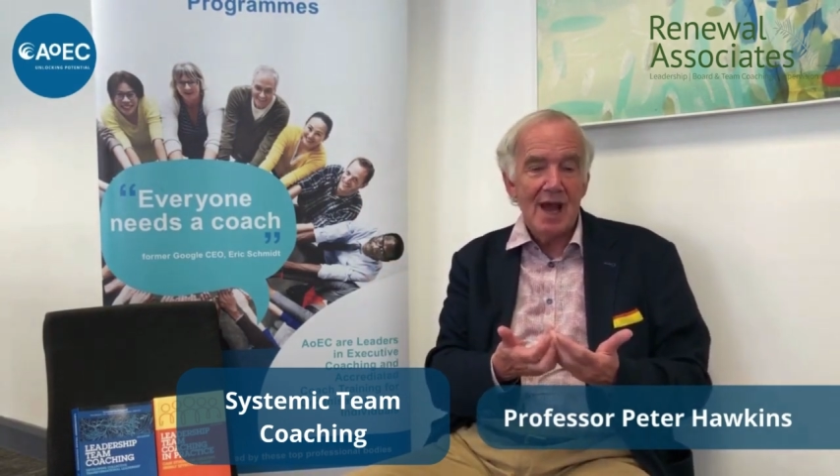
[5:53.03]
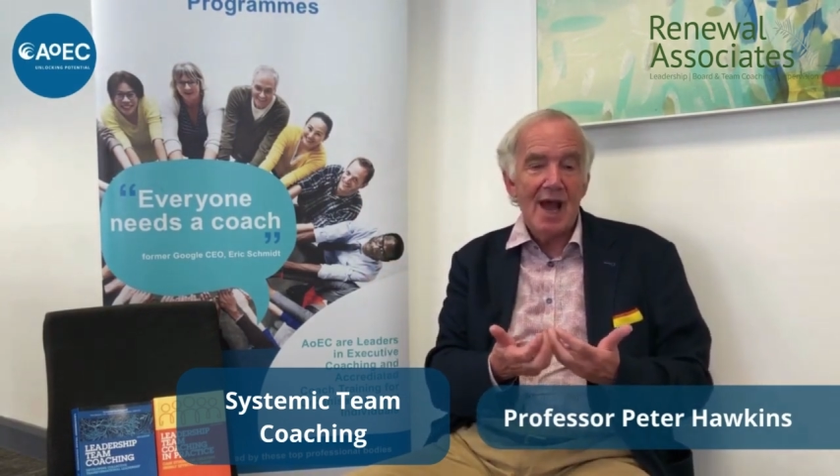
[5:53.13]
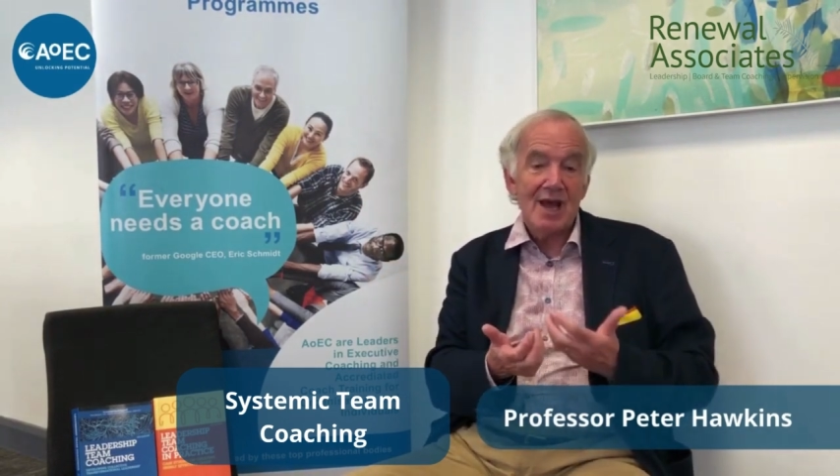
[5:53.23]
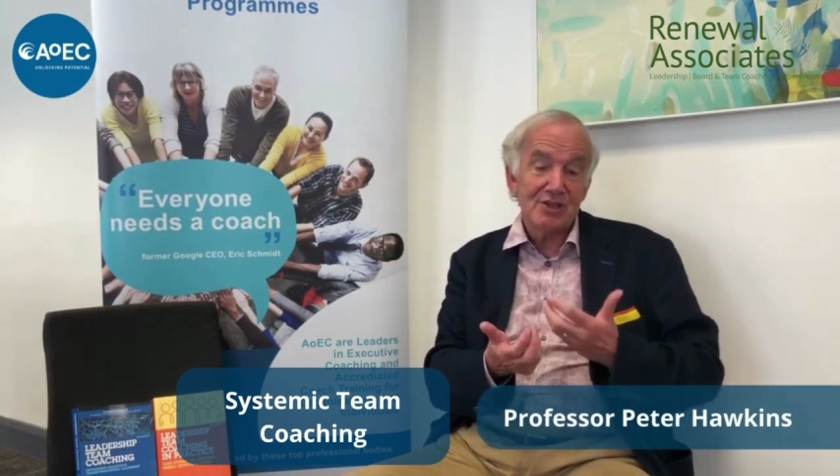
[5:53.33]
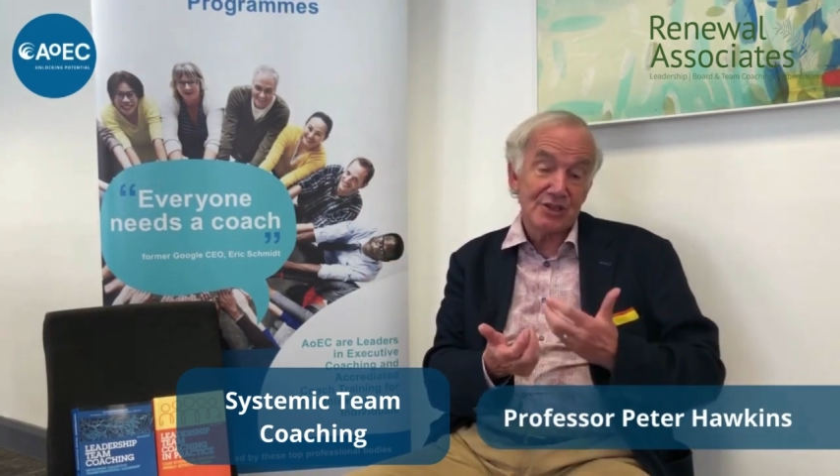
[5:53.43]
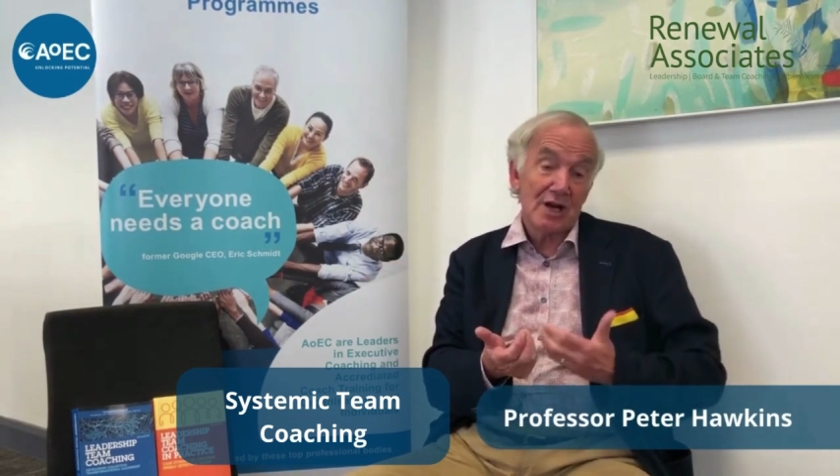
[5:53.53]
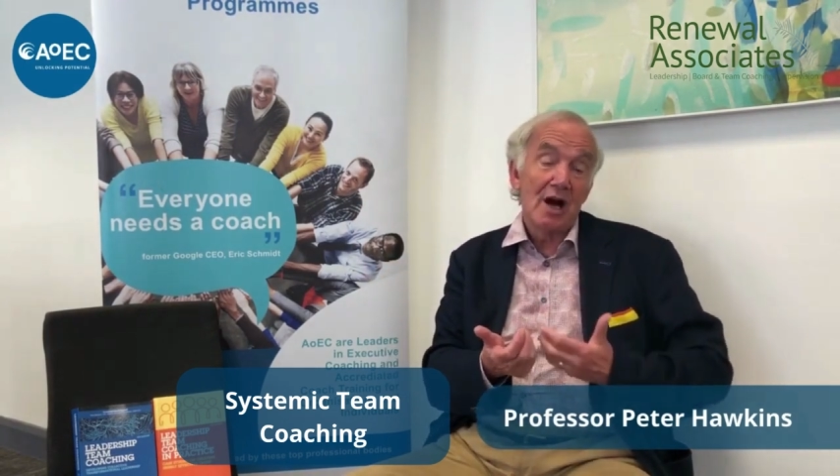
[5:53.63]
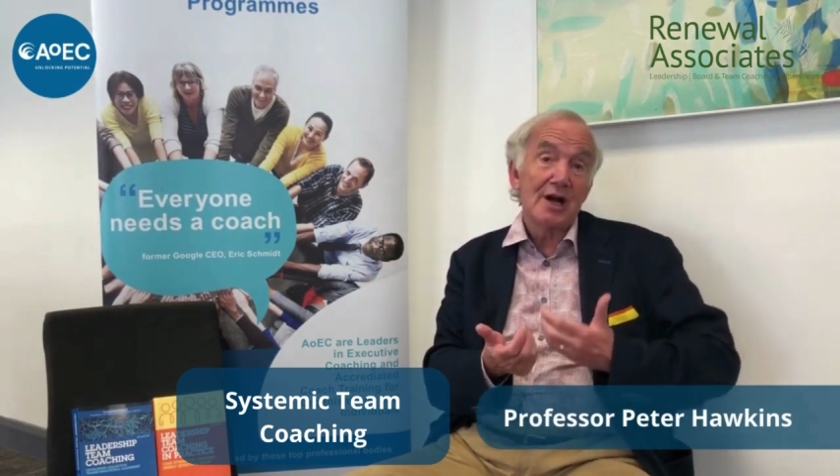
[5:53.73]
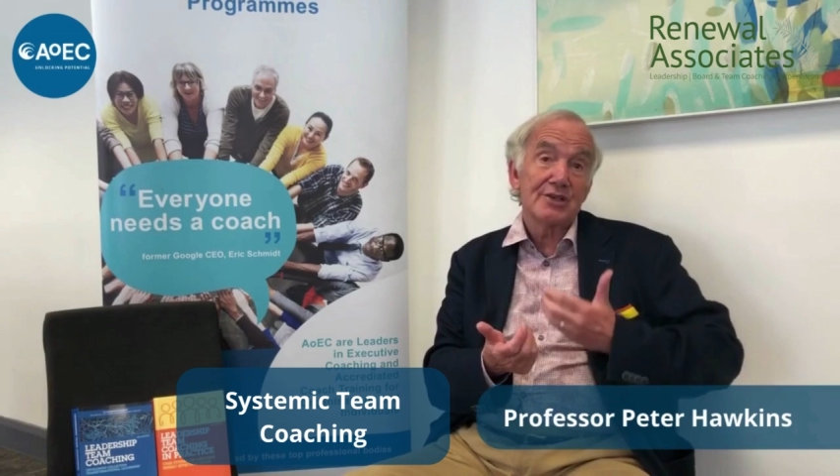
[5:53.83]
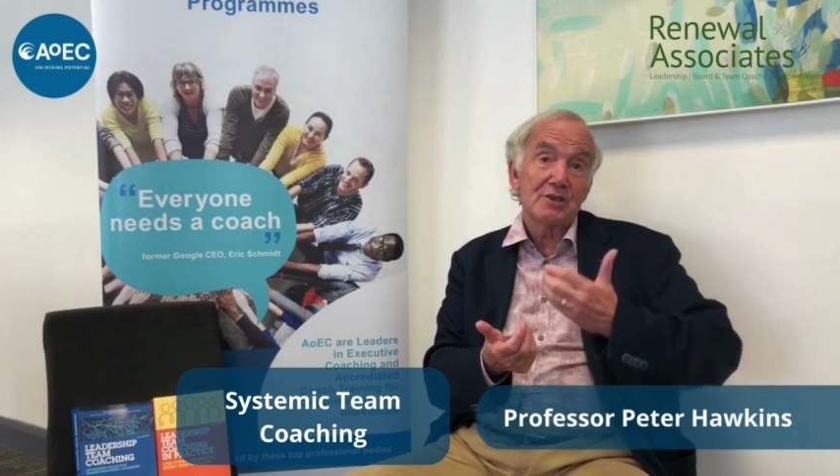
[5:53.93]
and
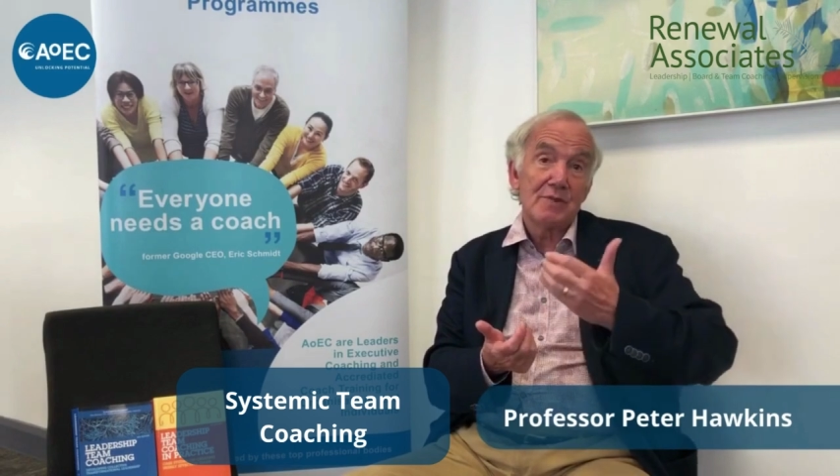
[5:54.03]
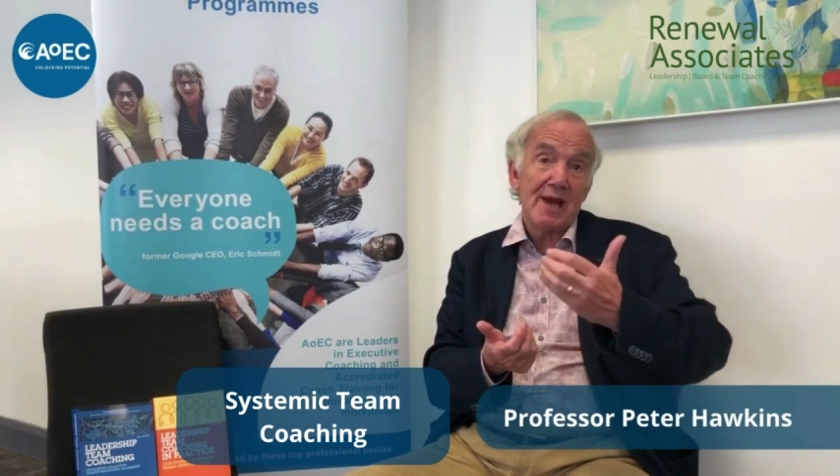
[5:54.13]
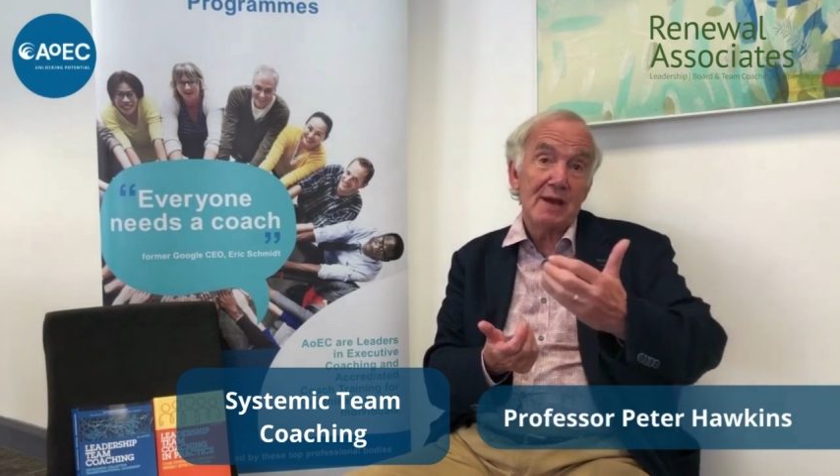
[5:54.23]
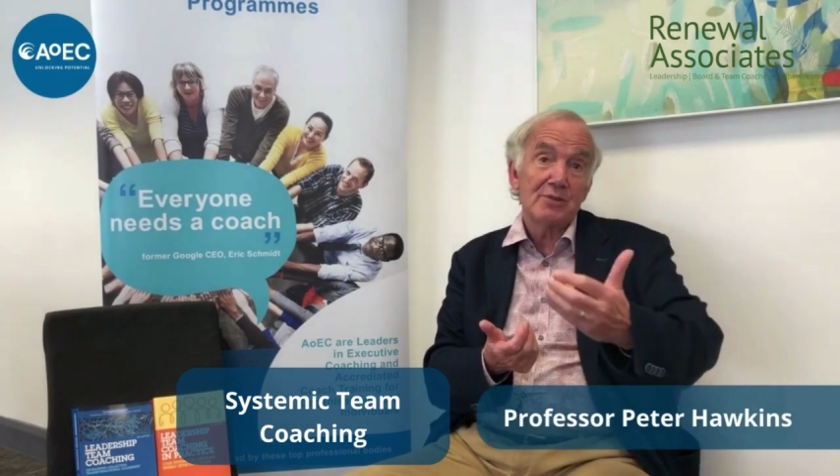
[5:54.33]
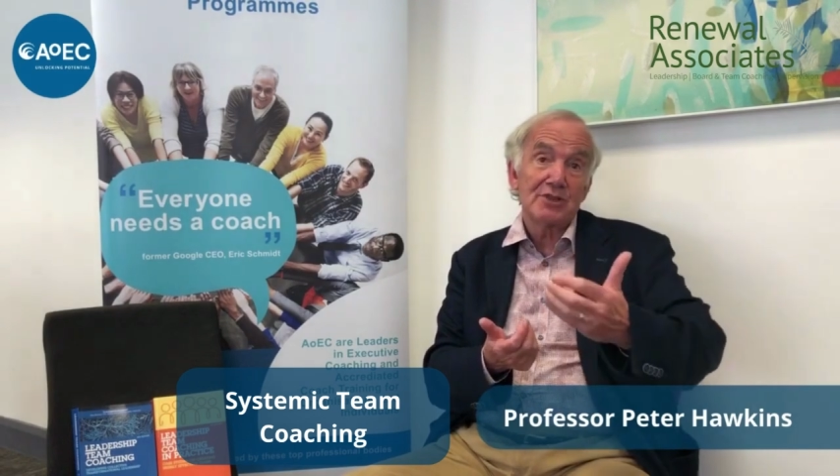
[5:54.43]
start to be able